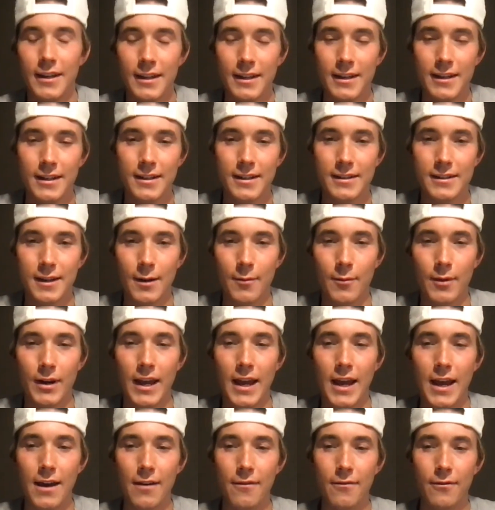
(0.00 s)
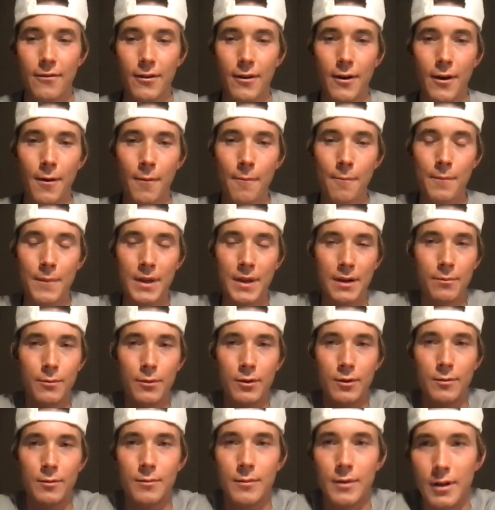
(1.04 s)
is I'm going to have a
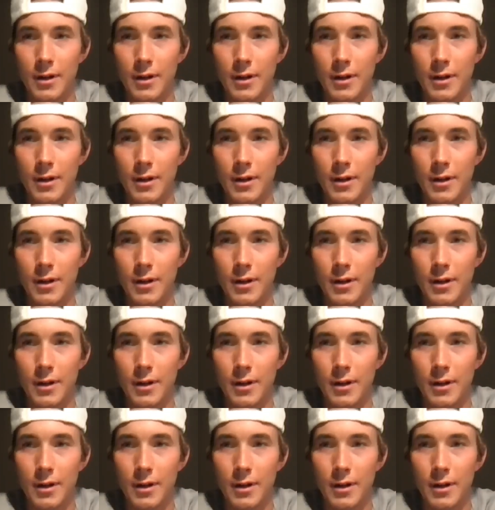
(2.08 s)
minimum